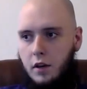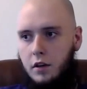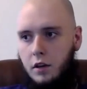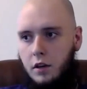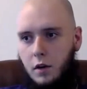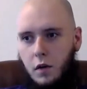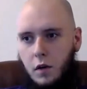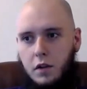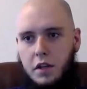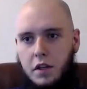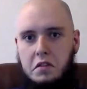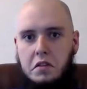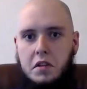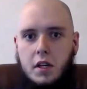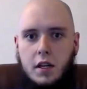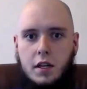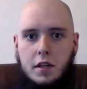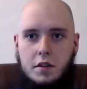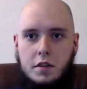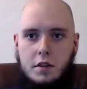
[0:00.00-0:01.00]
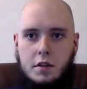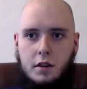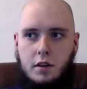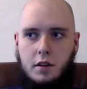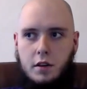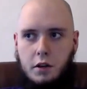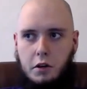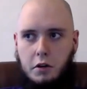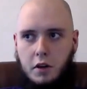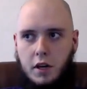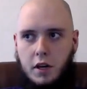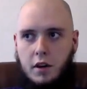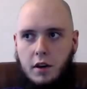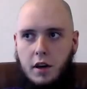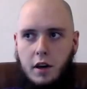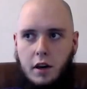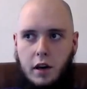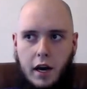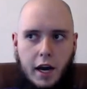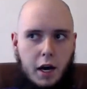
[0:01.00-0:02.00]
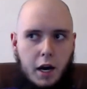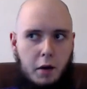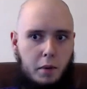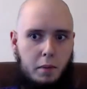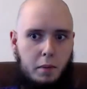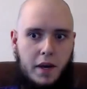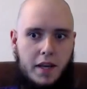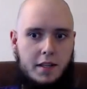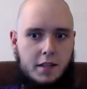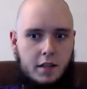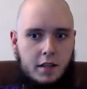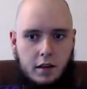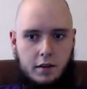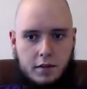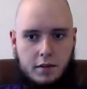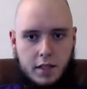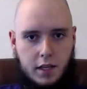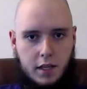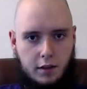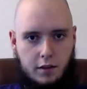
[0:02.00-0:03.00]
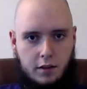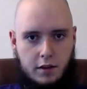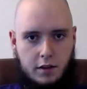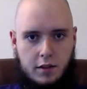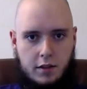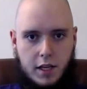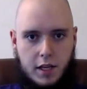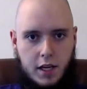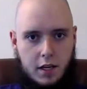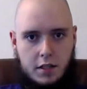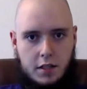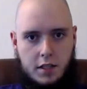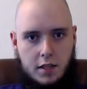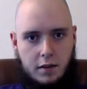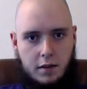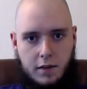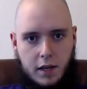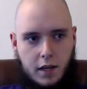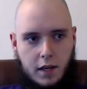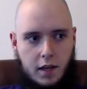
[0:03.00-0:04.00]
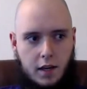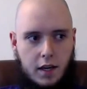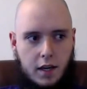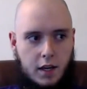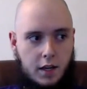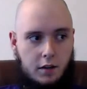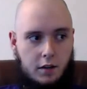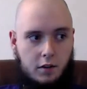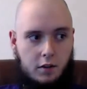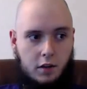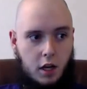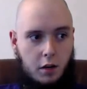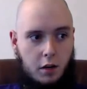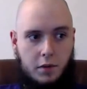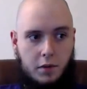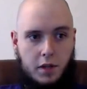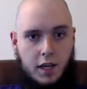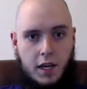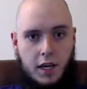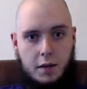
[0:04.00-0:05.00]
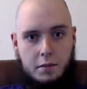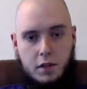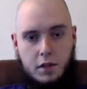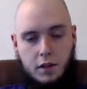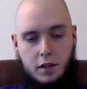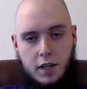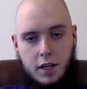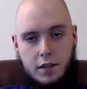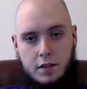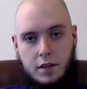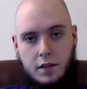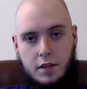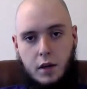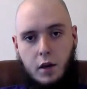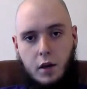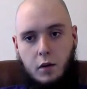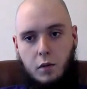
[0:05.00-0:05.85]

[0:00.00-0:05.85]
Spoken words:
you know, at least a certain degree, a higher propensity of seeing THCV in commonly kept elites,